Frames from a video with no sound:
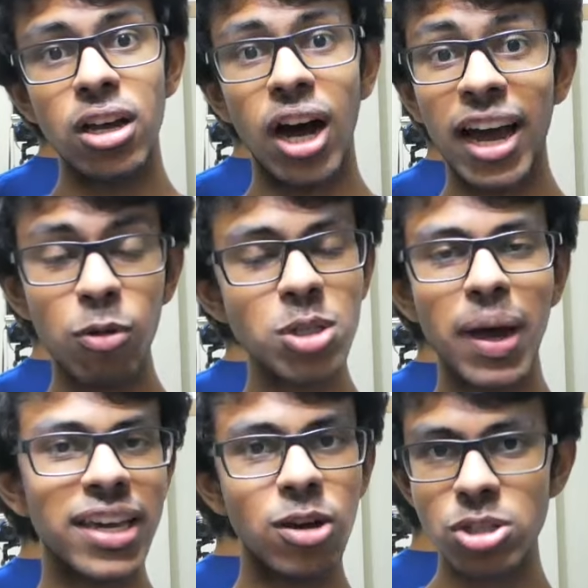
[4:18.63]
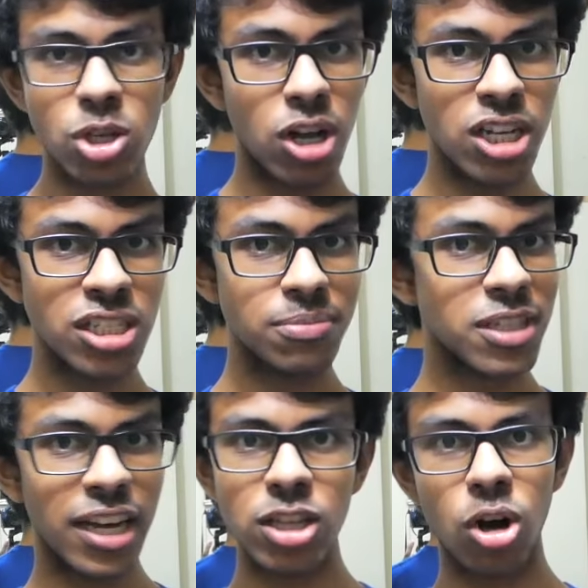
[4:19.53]
I was banking on scholarships.
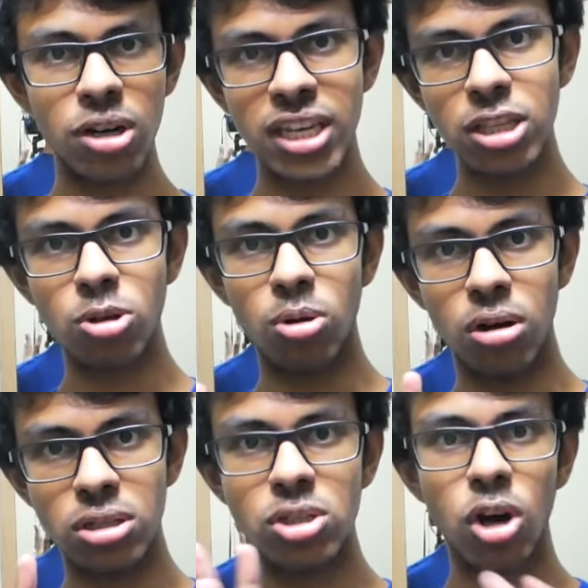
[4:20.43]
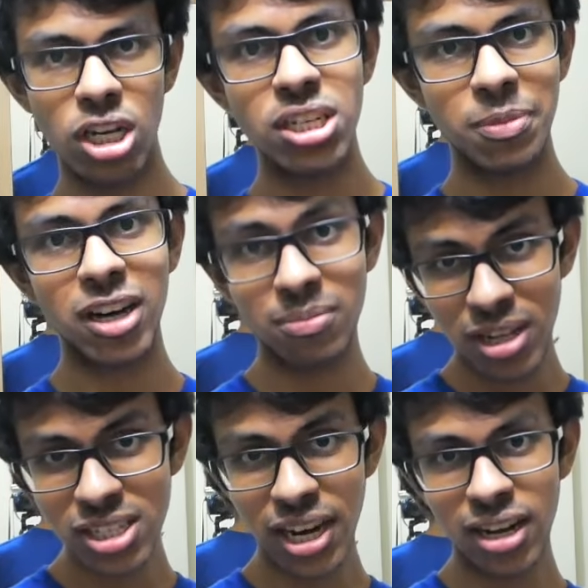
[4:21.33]
I thought ki scholarship agar
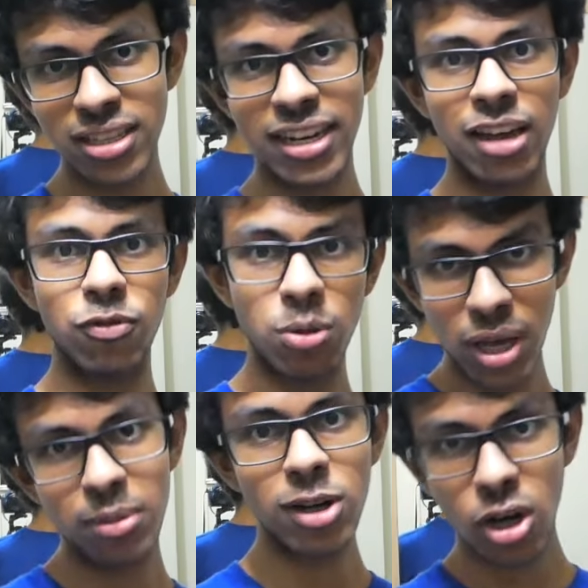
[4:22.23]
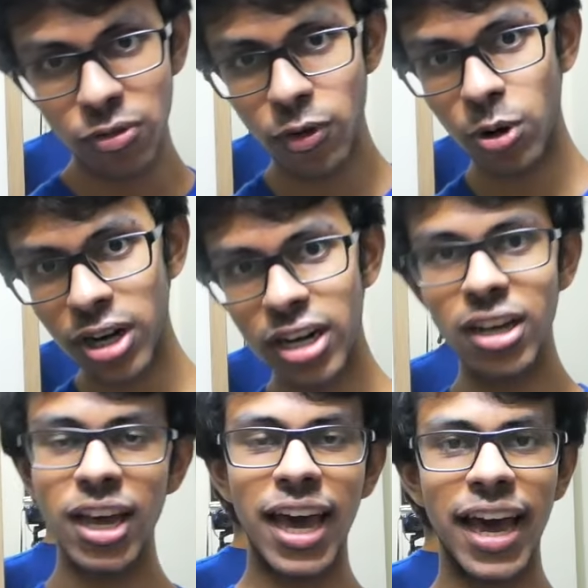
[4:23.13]
mil jayega, then I would be able to afford it.